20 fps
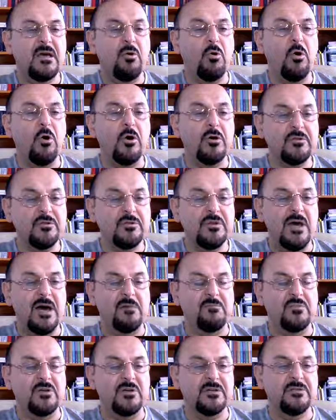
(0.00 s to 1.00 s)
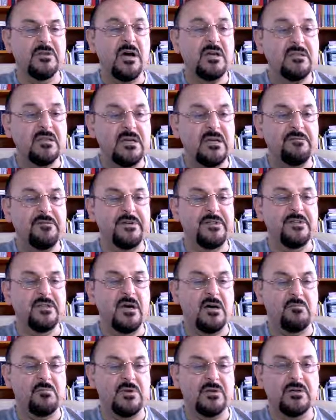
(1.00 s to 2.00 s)
odd number, not even
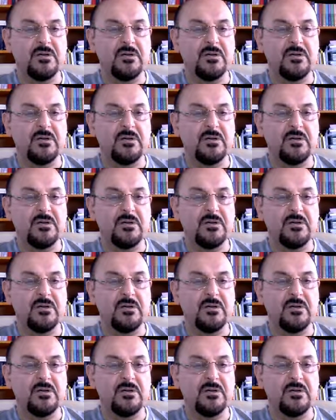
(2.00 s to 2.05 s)
number.